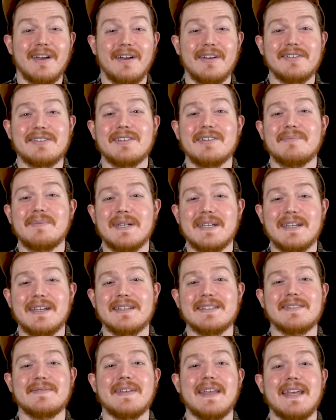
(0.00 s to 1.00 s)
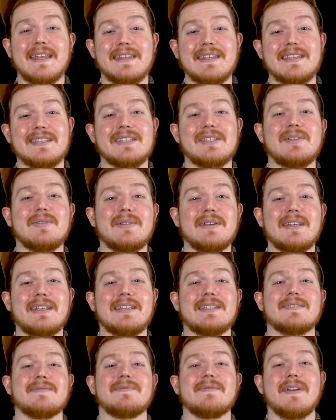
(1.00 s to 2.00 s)
Also, because of that, this unit
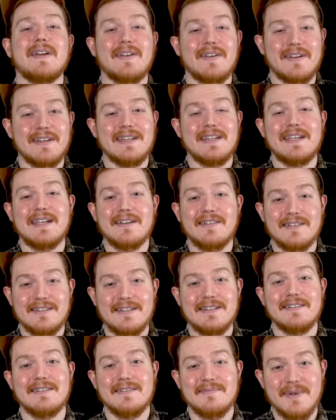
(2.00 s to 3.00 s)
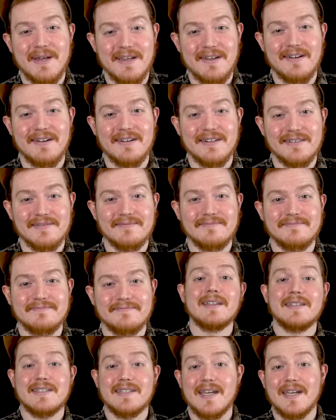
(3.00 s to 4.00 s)
is very near and dear to my heart.
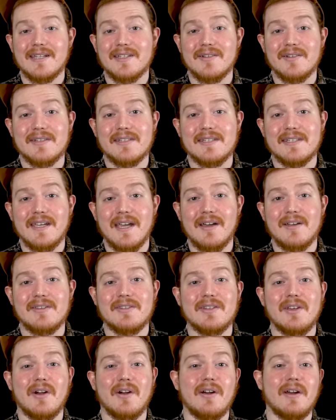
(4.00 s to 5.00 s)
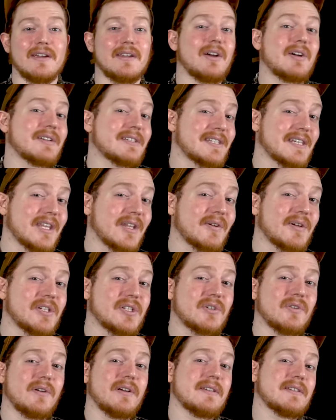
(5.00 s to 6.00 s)
Tector scouts are an auxiliary
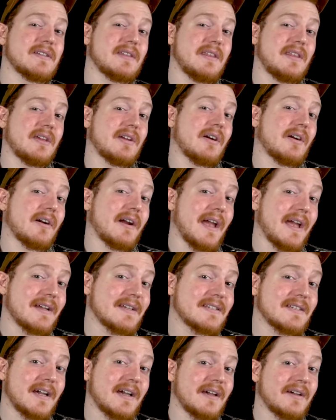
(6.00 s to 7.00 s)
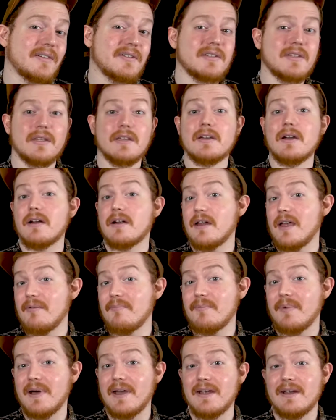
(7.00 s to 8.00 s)
choice in the Ghar Exiles, the Ghar
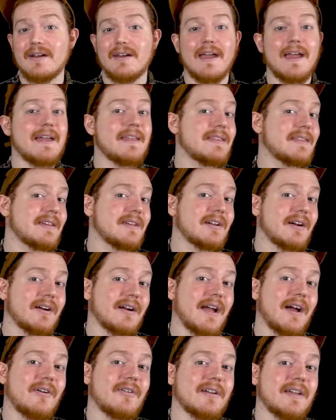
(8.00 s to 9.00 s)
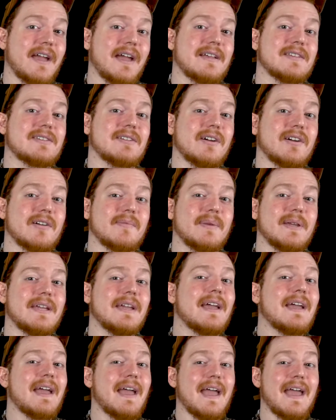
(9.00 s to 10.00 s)
Empire, and the Ghar Outcast Army,
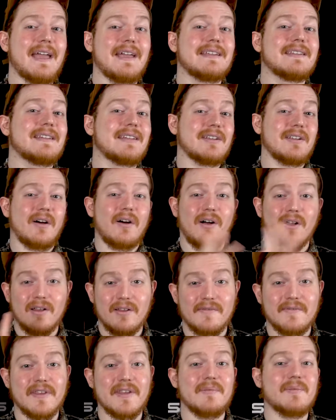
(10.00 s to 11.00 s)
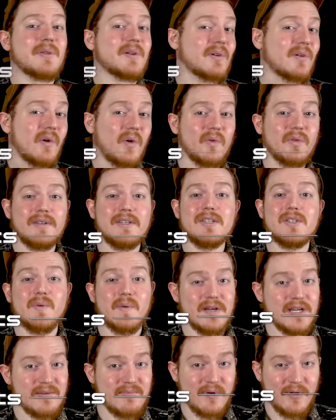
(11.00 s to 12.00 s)
and in all of them they're only
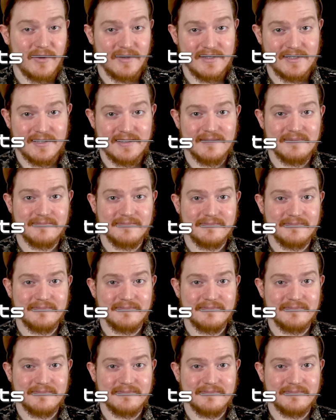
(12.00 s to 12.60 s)
20 points.